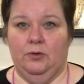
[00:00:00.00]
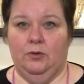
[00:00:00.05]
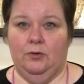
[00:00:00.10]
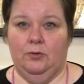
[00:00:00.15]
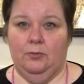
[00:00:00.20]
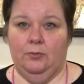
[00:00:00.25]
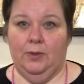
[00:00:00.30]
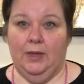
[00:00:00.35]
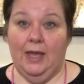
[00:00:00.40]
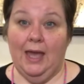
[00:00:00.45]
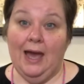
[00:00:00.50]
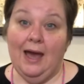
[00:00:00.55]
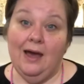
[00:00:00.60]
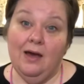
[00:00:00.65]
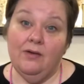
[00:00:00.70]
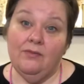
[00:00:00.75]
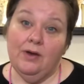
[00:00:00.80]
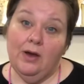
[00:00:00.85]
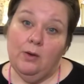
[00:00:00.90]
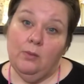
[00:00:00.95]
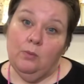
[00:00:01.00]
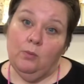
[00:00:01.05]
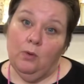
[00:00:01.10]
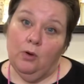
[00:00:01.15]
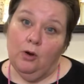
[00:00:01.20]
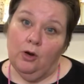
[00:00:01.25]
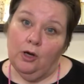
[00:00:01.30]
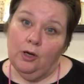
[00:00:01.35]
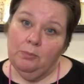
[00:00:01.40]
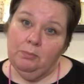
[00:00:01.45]
we have a
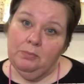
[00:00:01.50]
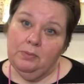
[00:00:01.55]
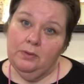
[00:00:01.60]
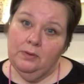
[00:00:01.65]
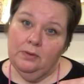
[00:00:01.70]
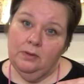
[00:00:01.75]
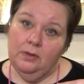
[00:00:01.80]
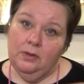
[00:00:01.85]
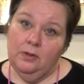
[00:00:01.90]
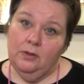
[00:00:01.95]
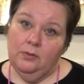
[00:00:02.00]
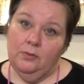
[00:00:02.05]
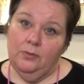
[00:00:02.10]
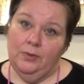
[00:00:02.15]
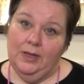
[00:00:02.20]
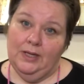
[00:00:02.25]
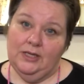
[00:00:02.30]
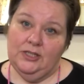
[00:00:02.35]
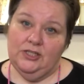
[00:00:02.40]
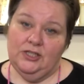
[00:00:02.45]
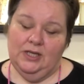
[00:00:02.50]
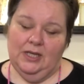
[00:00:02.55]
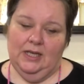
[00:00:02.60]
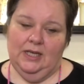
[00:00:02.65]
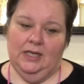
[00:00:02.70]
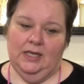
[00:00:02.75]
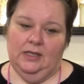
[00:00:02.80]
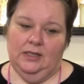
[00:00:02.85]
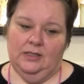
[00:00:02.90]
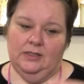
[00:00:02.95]
warp, which
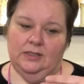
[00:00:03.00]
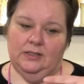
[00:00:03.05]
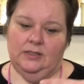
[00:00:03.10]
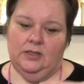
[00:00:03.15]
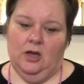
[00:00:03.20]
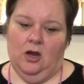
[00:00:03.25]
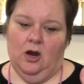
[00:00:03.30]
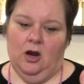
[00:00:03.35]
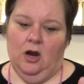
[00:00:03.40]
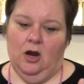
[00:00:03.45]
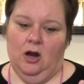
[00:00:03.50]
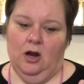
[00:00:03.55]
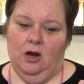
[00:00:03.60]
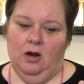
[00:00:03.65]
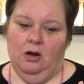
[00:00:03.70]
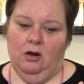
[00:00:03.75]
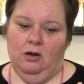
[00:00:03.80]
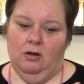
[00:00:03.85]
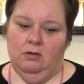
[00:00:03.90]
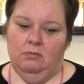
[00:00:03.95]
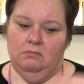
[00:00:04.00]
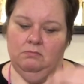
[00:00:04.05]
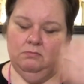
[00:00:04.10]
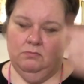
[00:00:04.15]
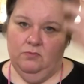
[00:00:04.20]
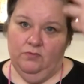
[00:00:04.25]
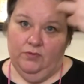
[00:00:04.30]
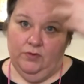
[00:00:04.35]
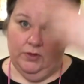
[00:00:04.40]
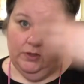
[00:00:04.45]
is our
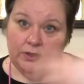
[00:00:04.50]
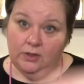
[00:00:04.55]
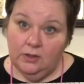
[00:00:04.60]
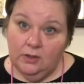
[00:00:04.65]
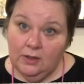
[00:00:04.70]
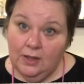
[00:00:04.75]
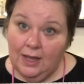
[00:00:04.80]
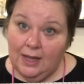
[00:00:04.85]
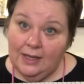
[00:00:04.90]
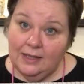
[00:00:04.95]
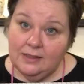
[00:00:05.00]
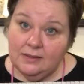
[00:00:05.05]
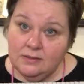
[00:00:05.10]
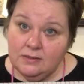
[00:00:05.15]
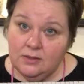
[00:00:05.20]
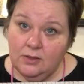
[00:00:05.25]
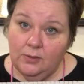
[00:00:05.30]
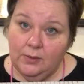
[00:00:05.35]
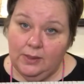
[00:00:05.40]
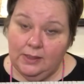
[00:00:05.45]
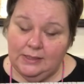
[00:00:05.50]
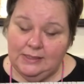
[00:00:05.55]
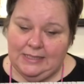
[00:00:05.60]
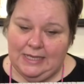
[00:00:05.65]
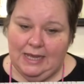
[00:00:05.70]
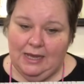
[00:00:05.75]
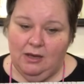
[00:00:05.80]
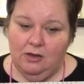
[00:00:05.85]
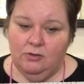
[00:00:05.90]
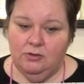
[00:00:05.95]
vertical lines going
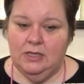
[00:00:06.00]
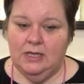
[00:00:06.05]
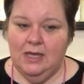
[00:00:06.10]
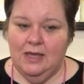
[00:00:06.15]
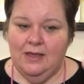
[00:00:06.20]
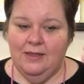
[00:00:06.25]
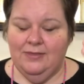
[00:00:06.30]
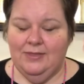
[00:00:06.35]
down.